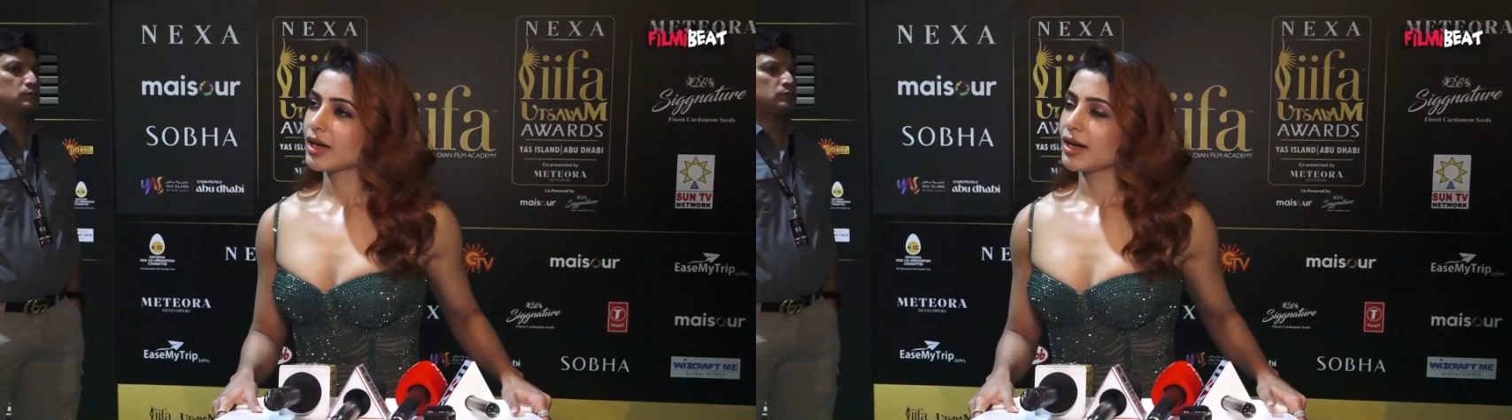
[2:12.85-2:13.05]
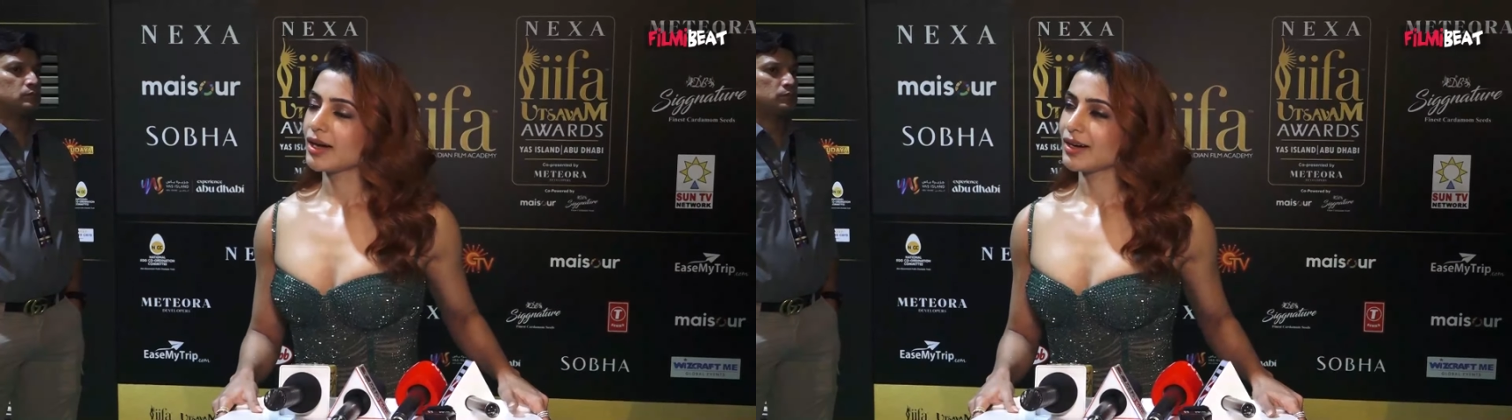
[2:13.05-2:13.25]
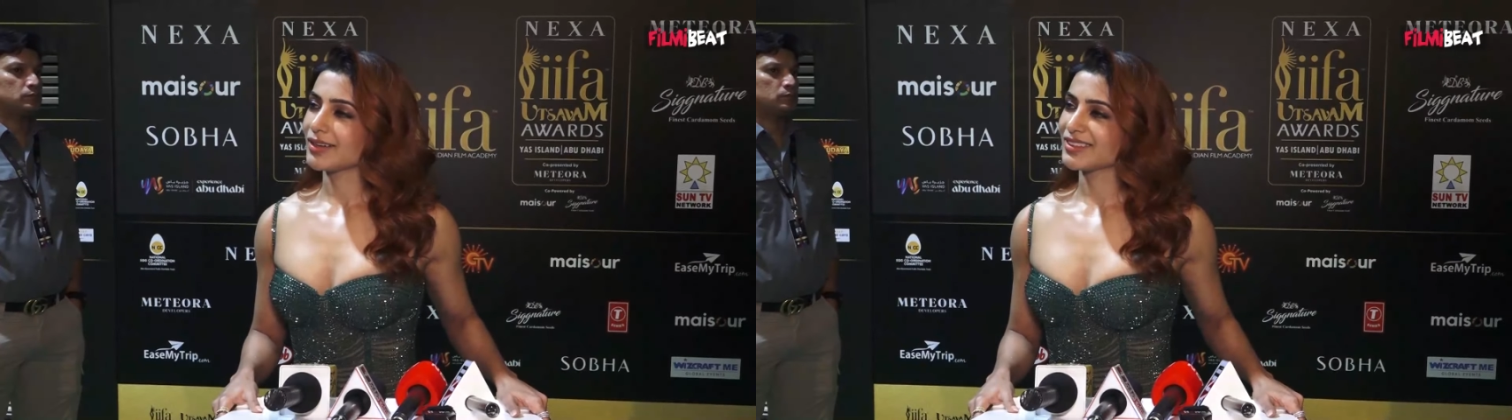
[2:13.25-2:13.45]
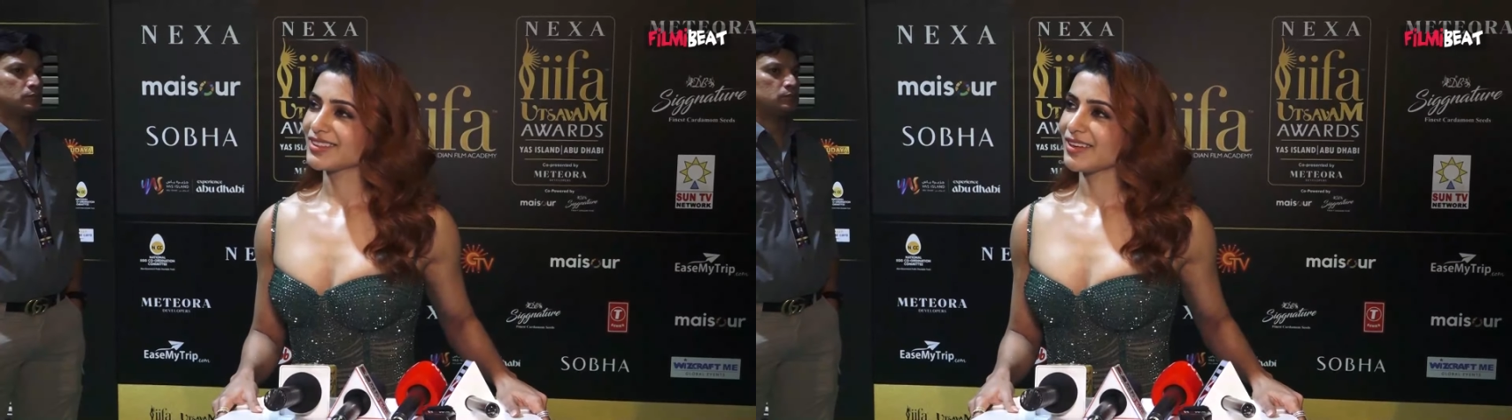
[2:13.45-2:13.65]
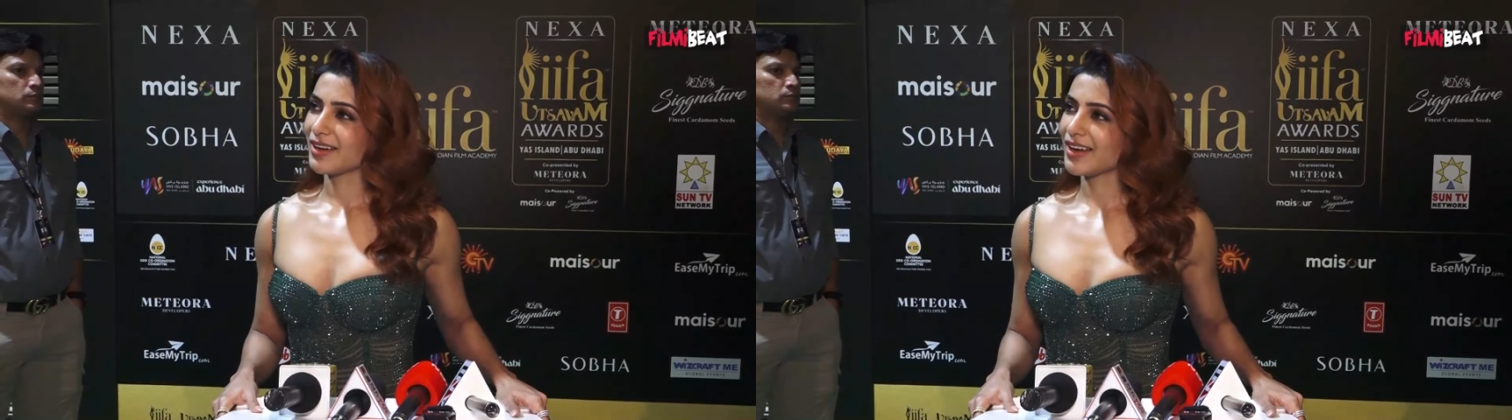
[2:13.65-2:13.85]
Uh,
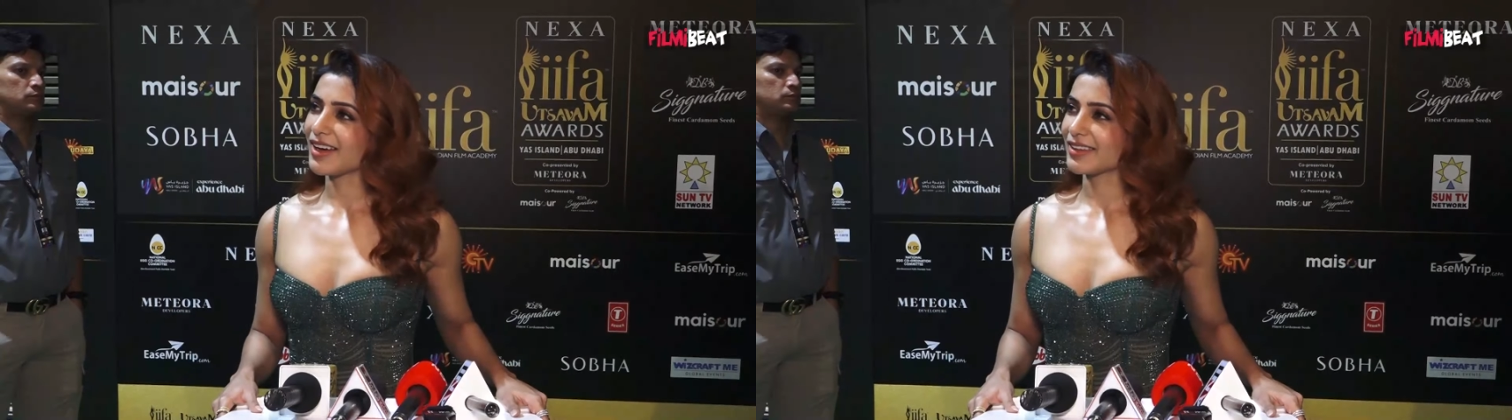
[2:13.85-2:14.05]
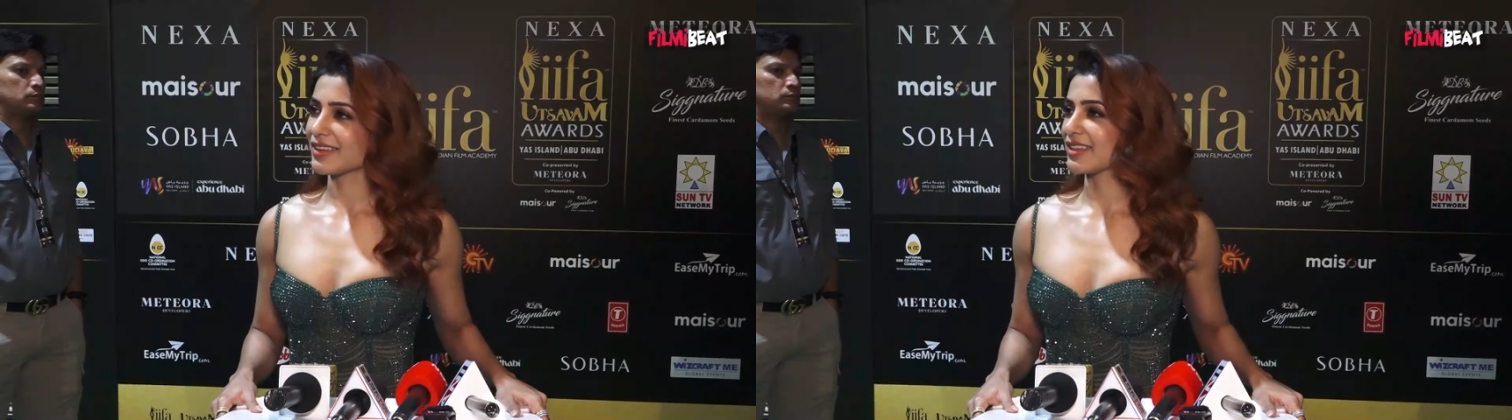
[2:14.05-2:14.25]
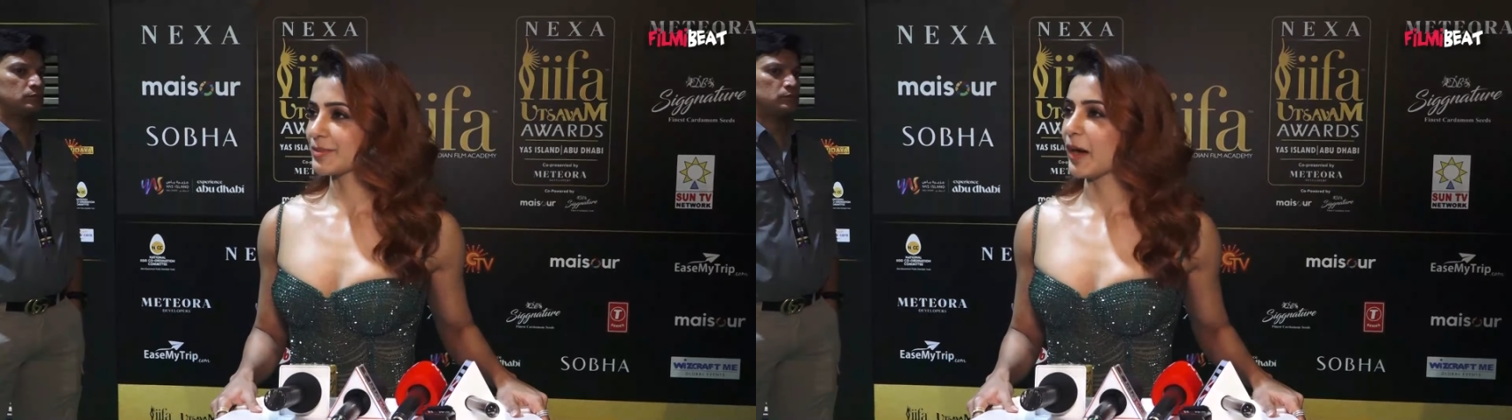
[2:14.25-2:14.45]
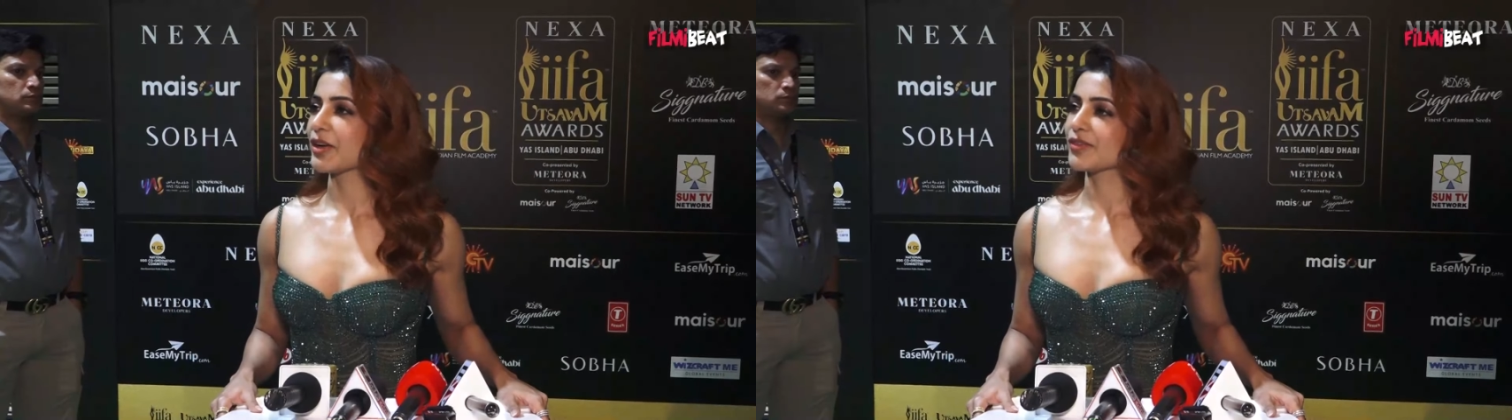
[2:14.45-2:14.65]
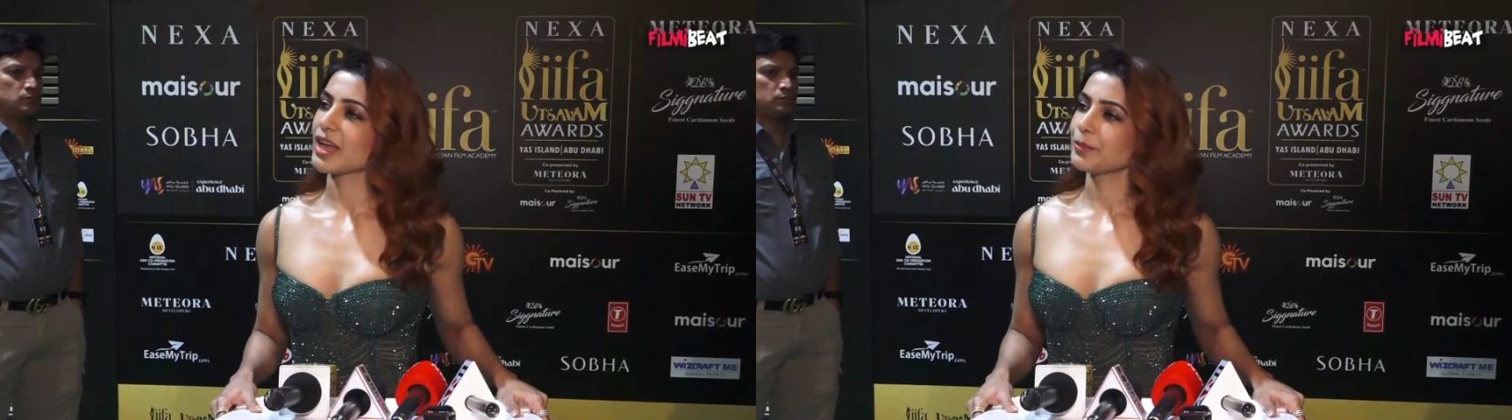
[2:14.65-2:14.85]
I think it's part
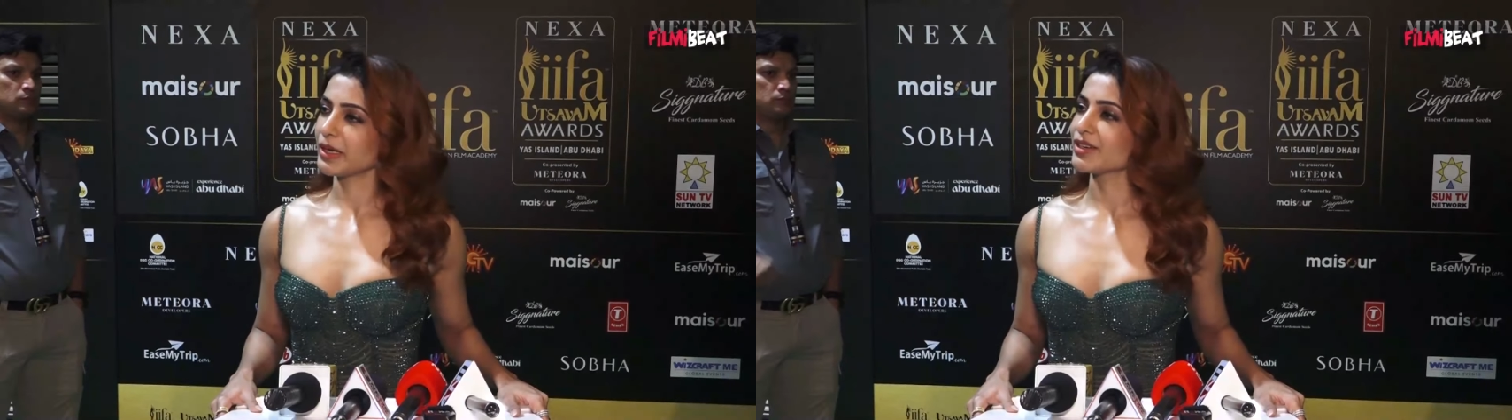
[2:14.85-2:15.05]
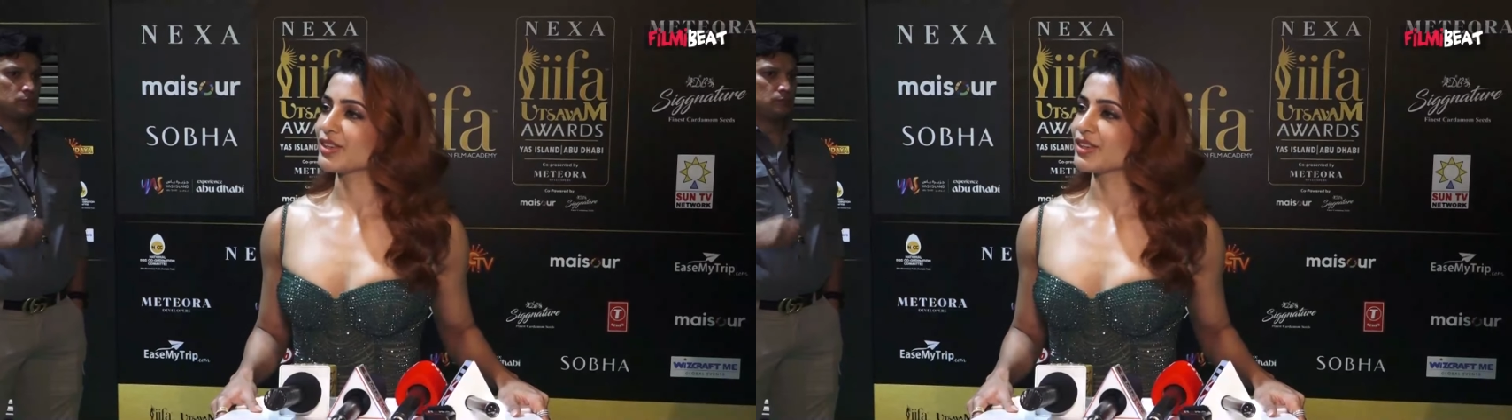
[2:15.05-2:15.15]
of that bigger